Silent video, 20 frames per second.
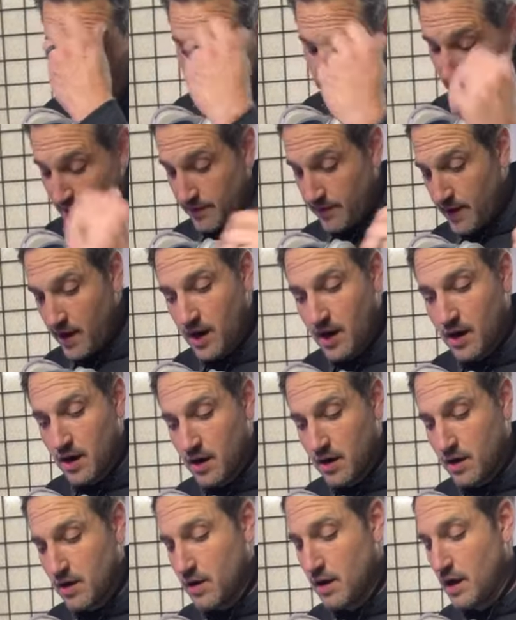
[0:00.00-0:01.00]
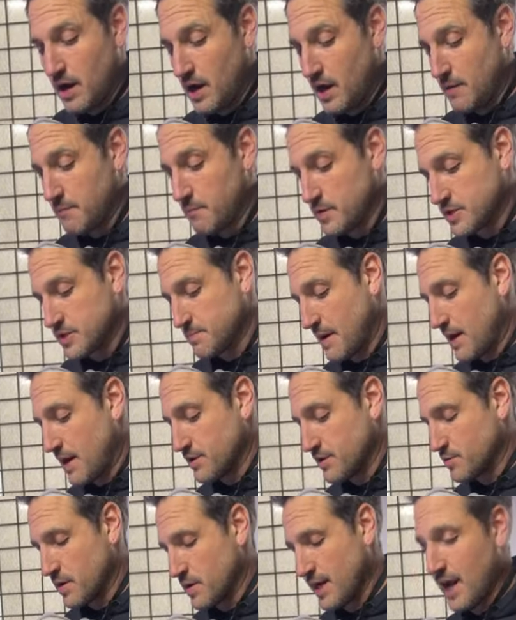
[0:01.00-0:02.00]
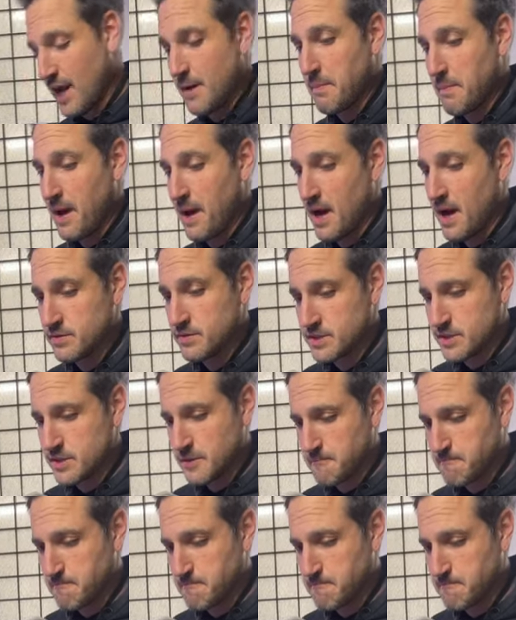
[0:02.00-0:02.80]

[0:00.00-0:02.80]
right there um, was about 28 pounds.